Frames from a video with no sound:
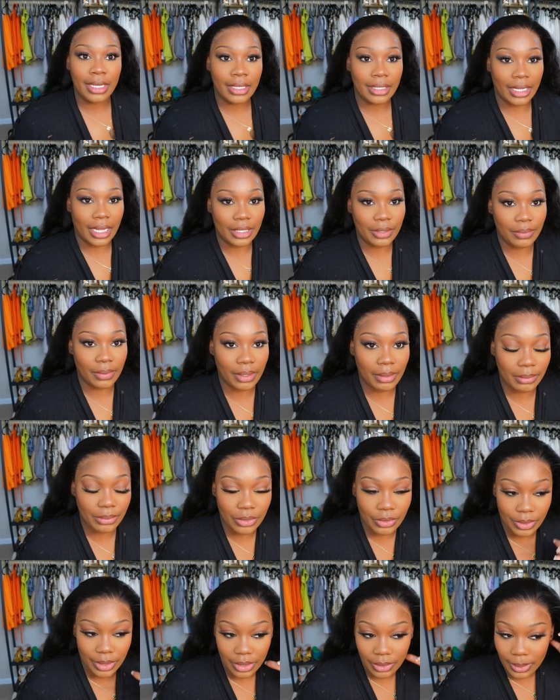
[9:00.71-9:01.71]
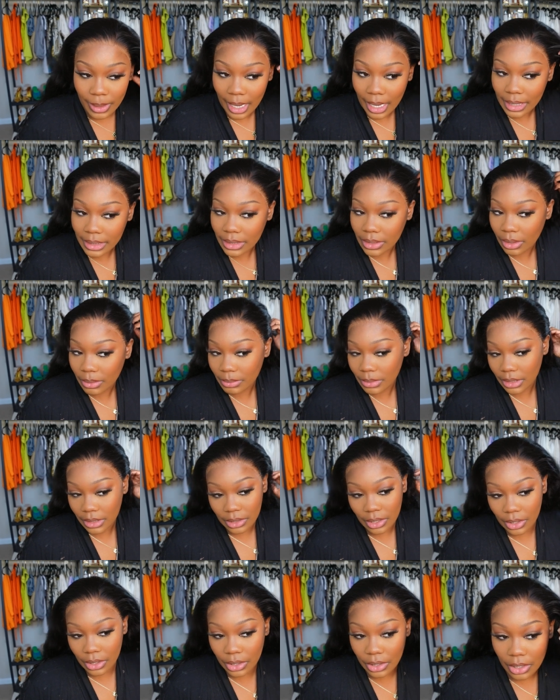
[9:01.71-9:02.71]
that's what i'm doing you guys so i'm just
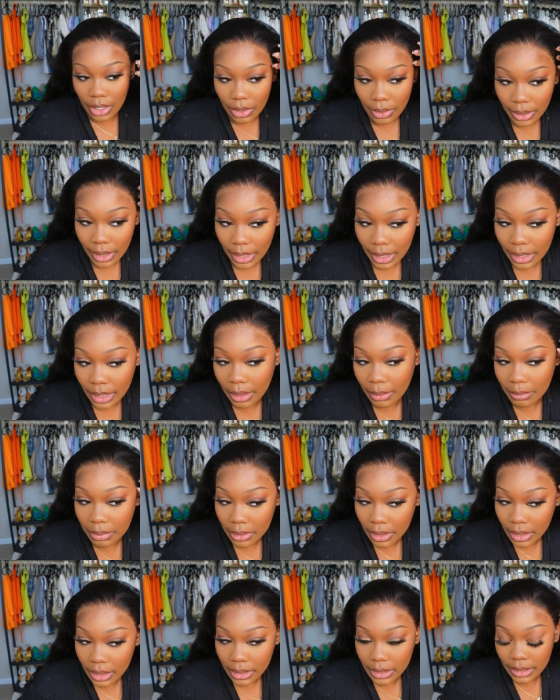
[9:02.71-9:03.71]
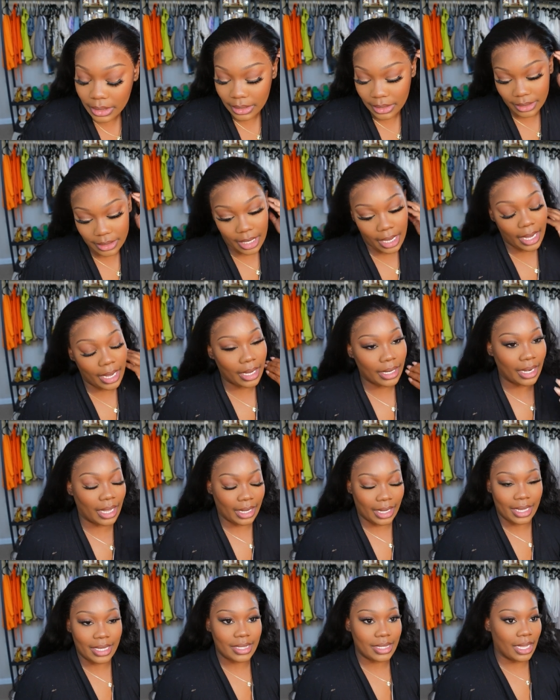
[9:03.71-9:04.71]
gonna go ahead and pluck this side
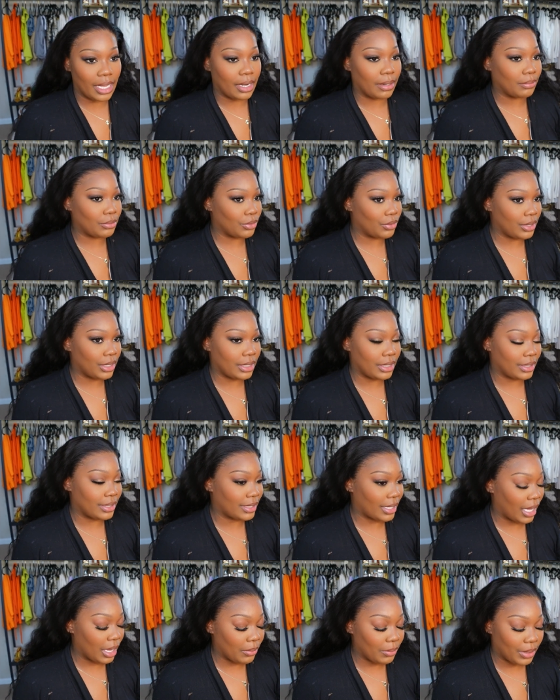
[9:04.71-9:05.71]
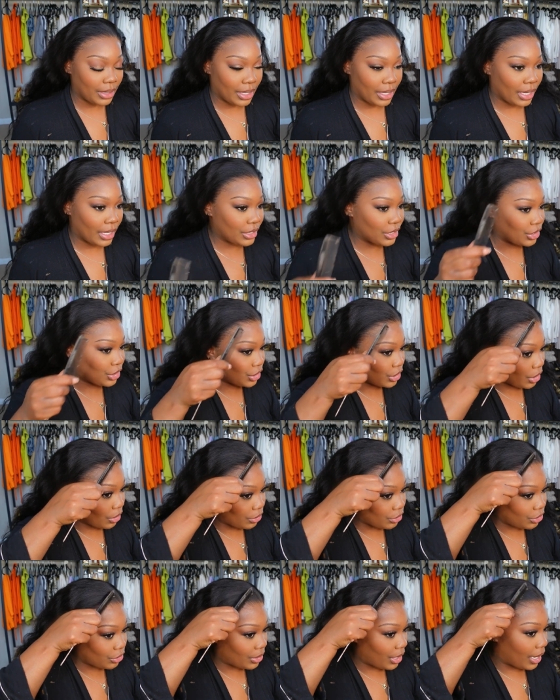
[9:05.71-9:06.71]
like i said i'm doing it the same way that i just
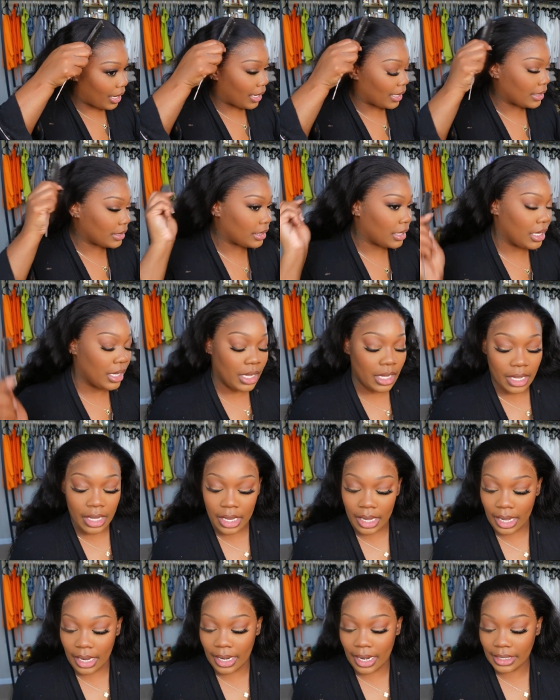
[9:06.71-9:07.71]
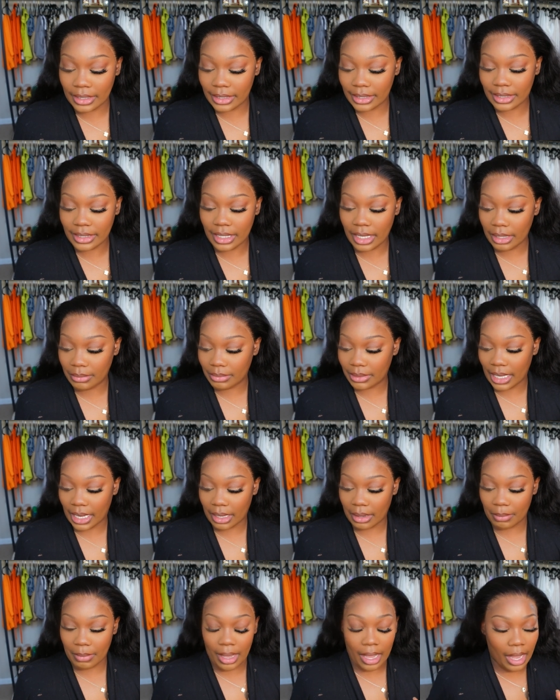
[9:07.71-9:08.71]
showed you guys and i just keep
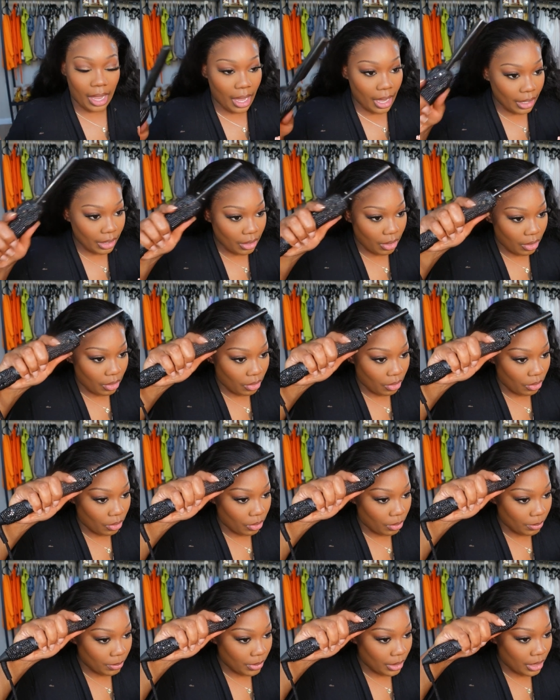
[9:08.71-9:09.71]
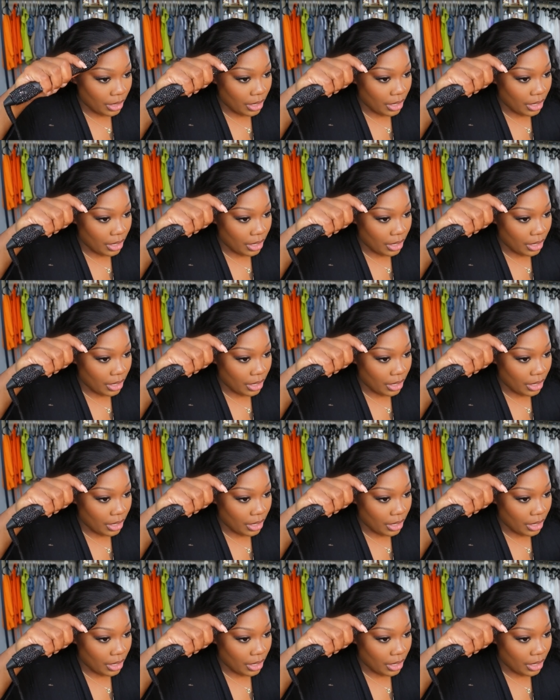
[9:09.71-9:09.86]
taking my hot comb